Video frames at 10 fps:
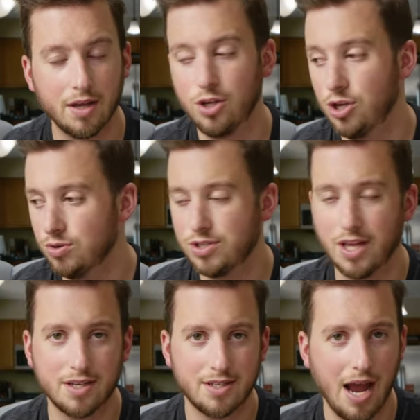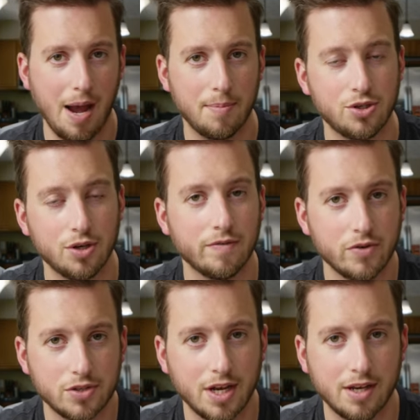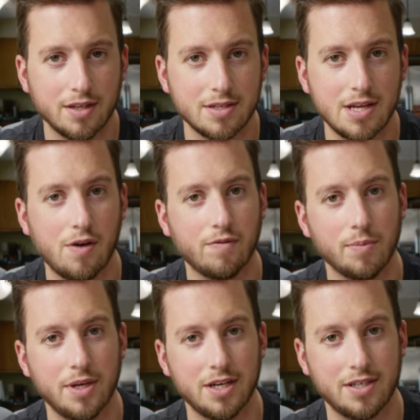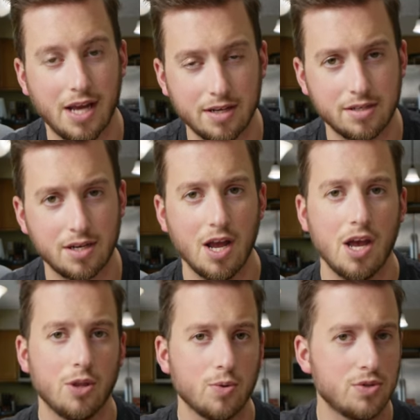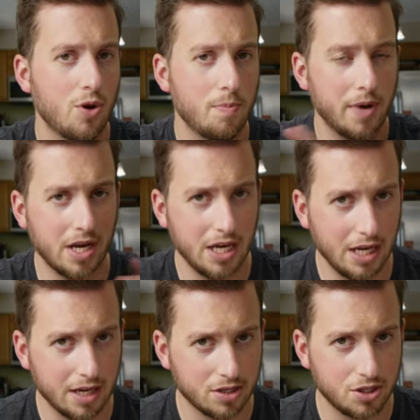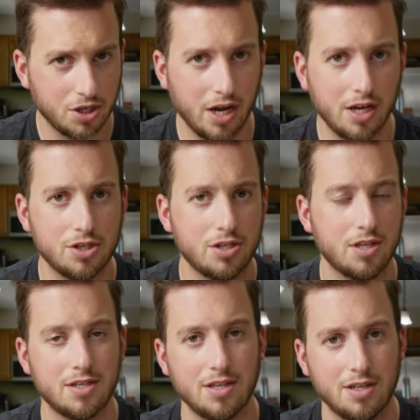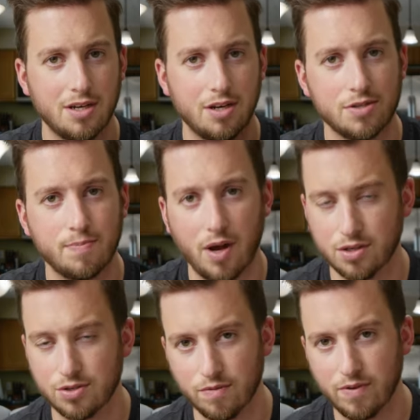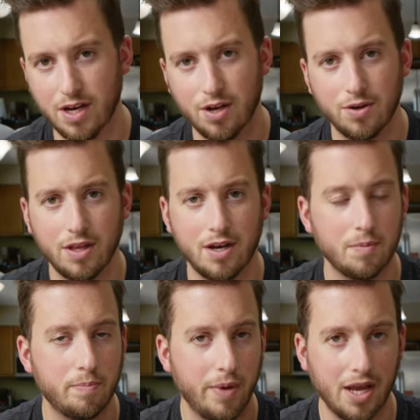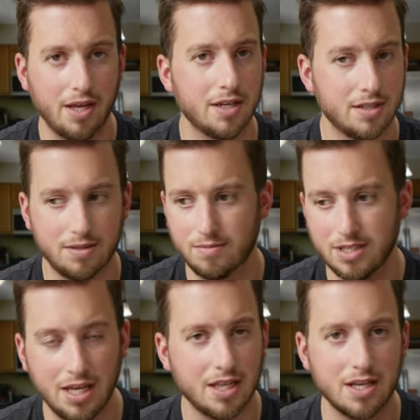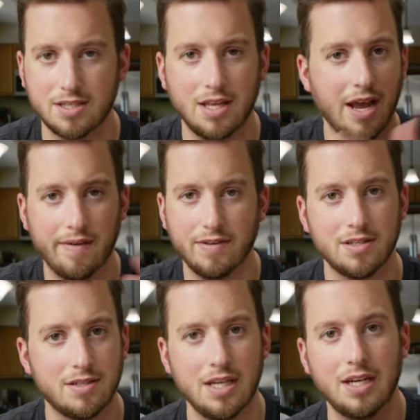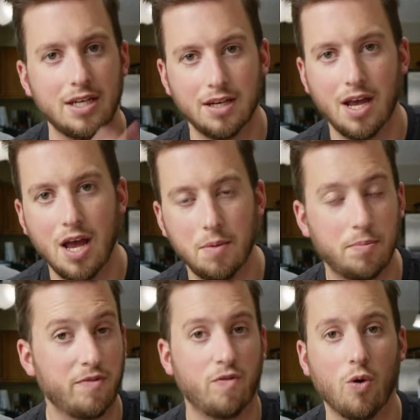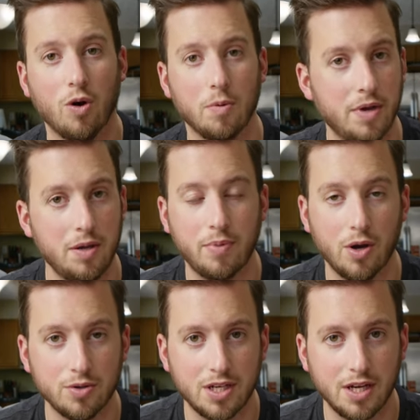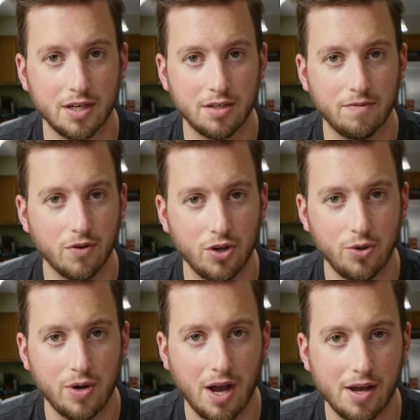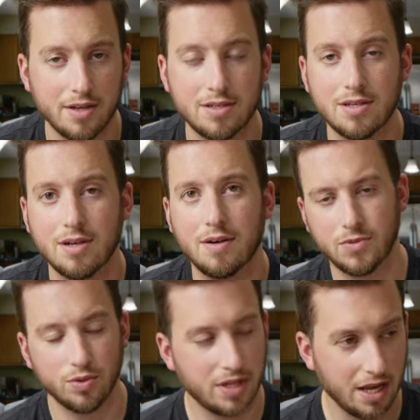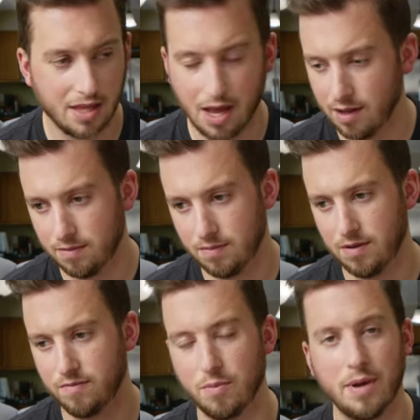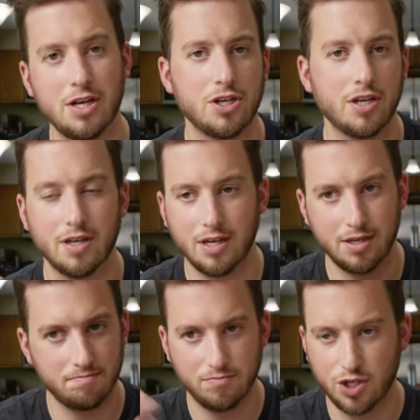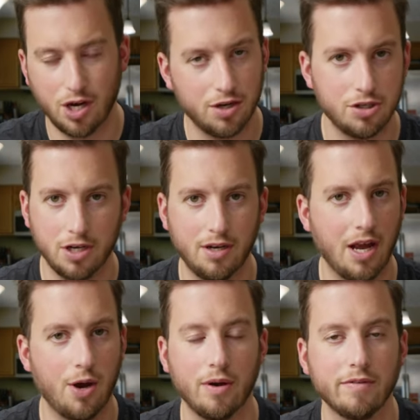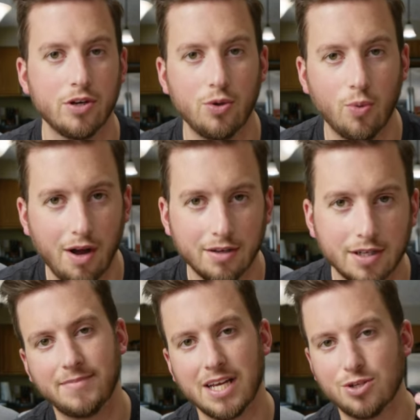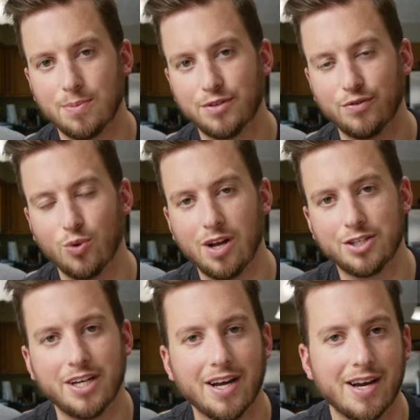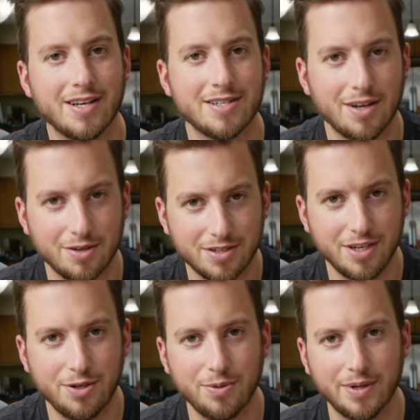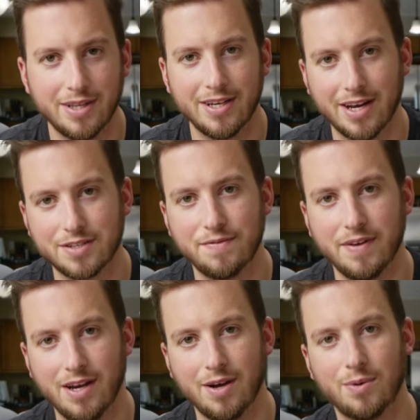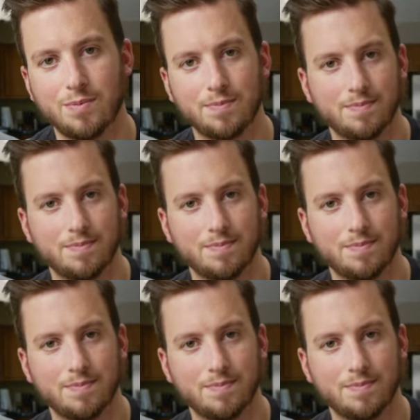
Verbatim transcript: Huge thanks to Aputure for sending this out for me to test. There was no money exchanged. This isn't a sponsored video. They didn't pay to see this. They haven't seen it before me posting it for you guys. So take that information and judge it however you want. Thanks so much for watching guys. I'll see you in the next video.